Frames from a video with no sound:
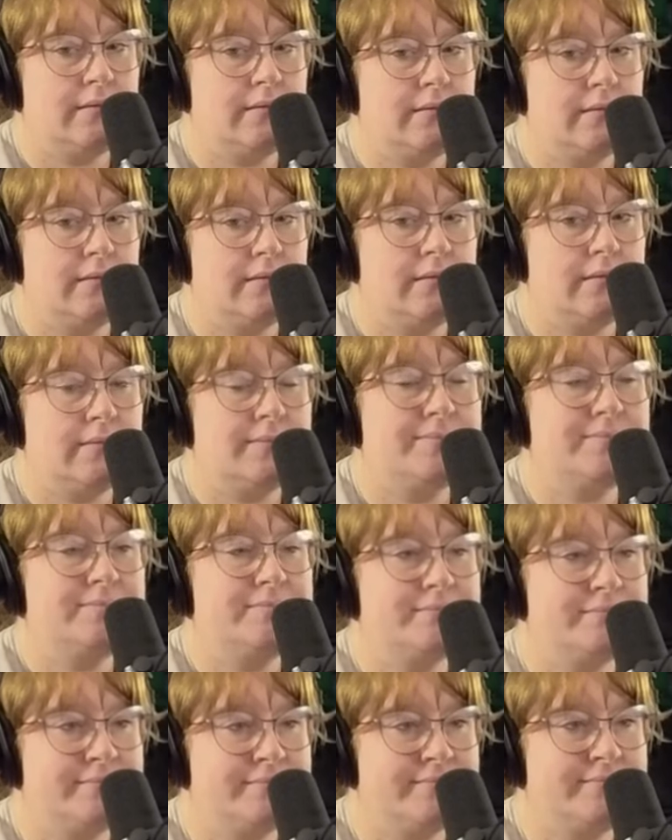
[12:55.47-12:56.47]

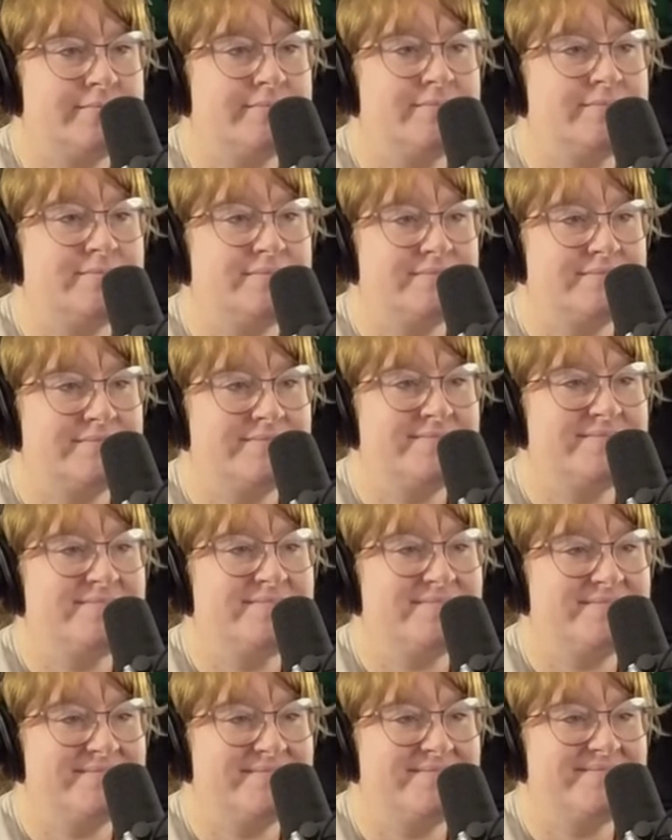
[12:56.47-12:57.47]

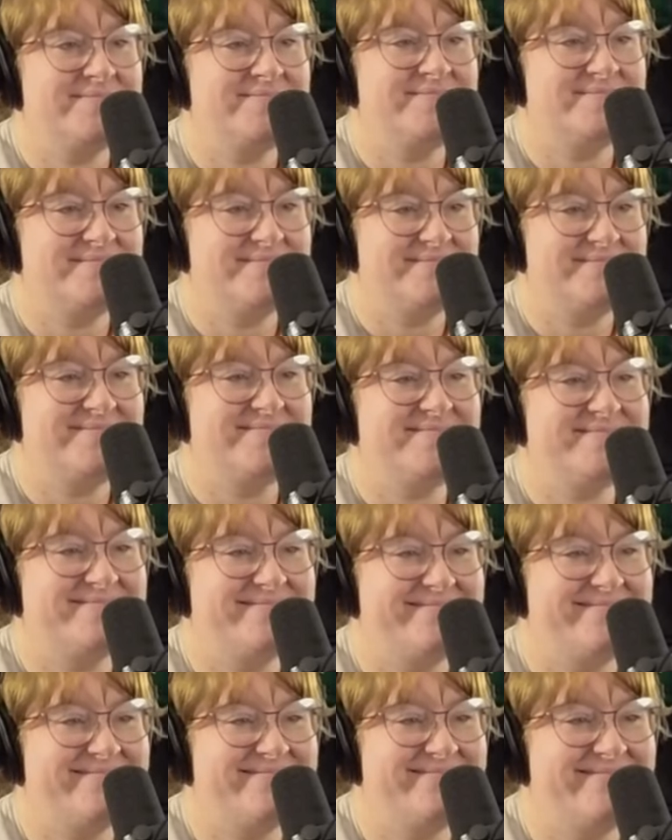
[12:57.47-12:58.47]

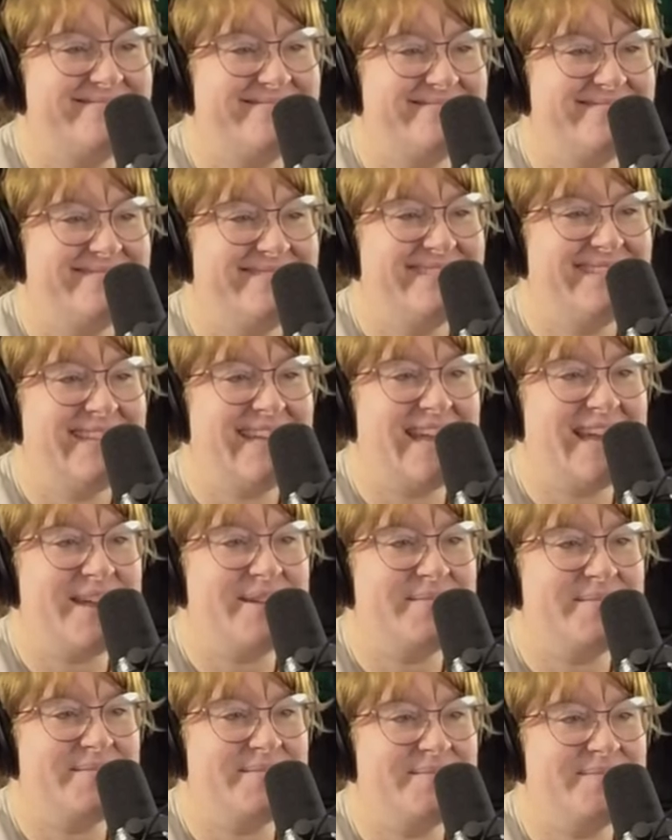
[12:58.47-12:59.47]

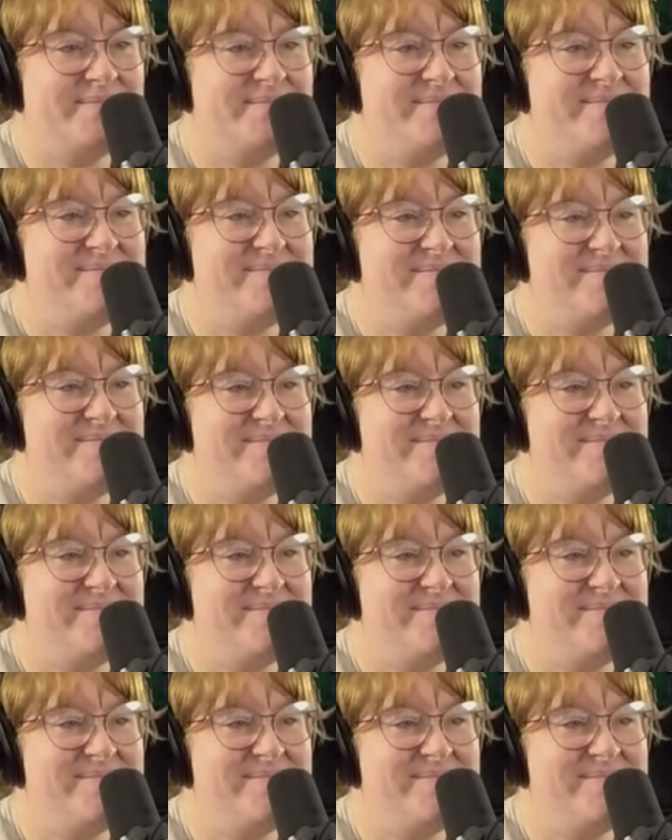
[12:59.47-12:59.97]
No words are spoken by the person on screen.